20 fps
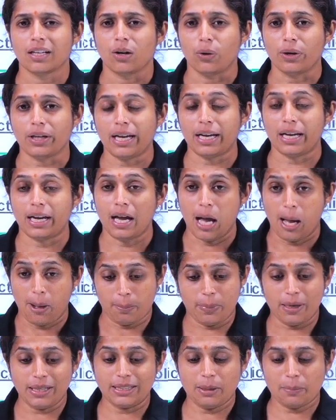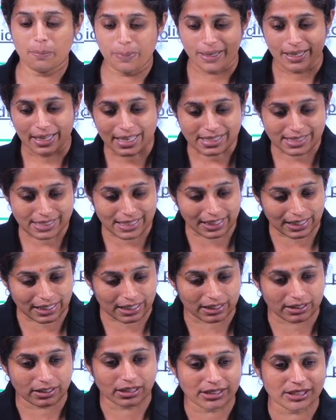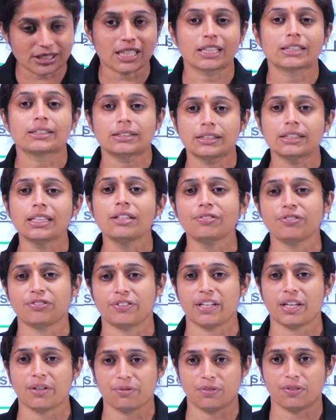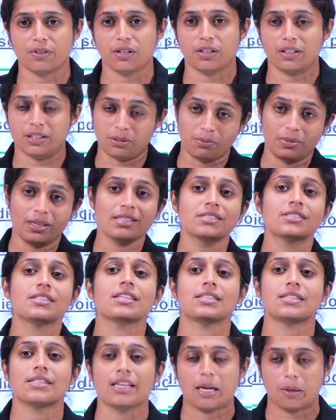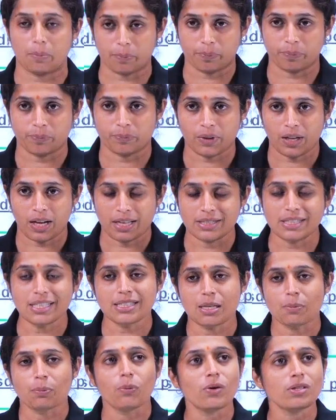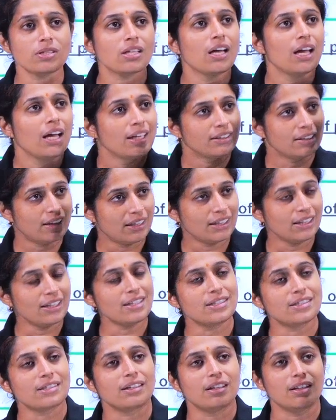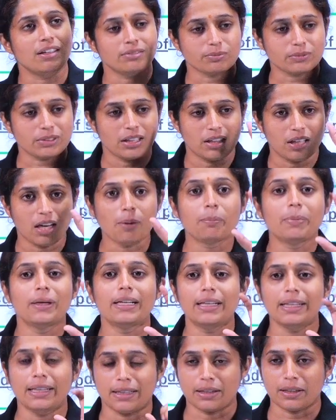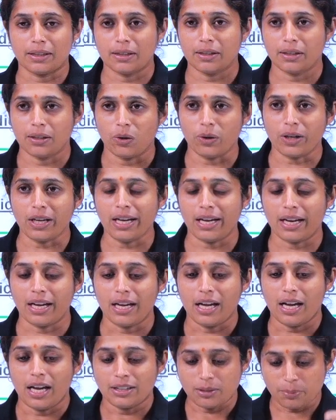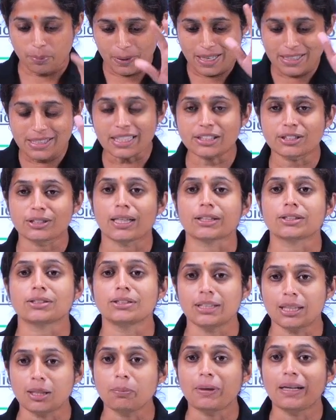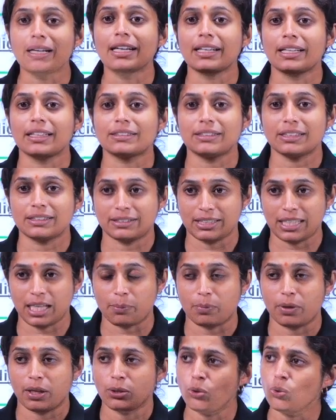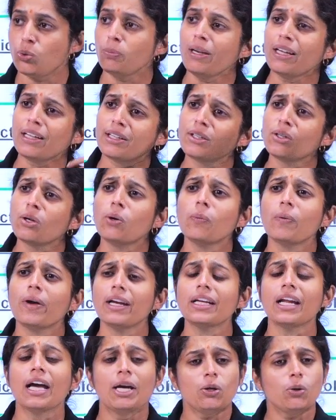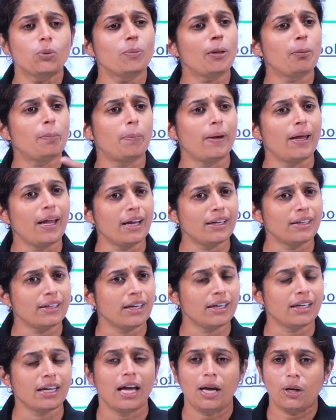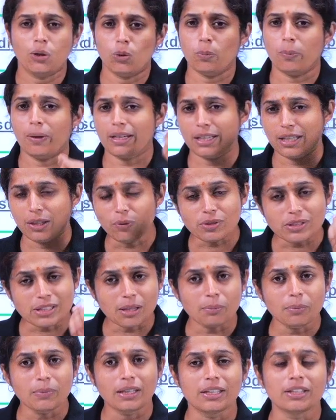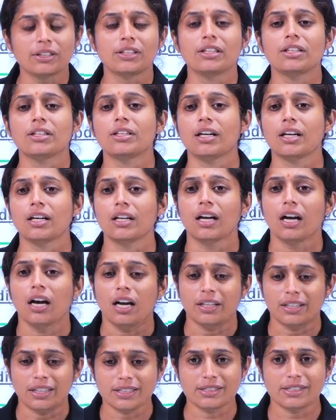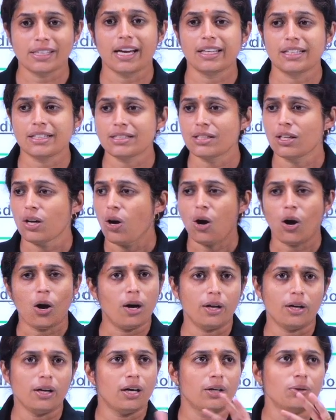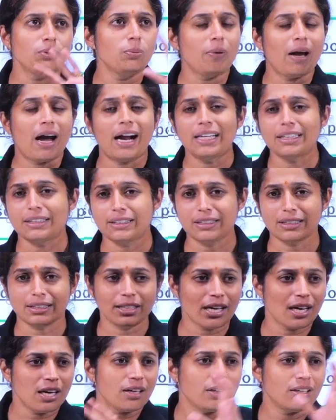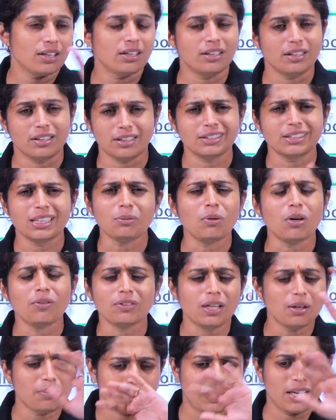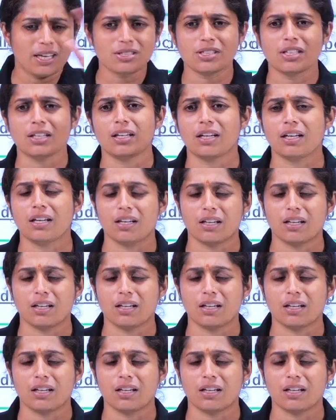Okay. But the structural framework remains the same. See, suppose there is a building, okay, the basic structural building is the same. You may renovate, you may paint it, you may give some interior designs, or you may alter the some of the major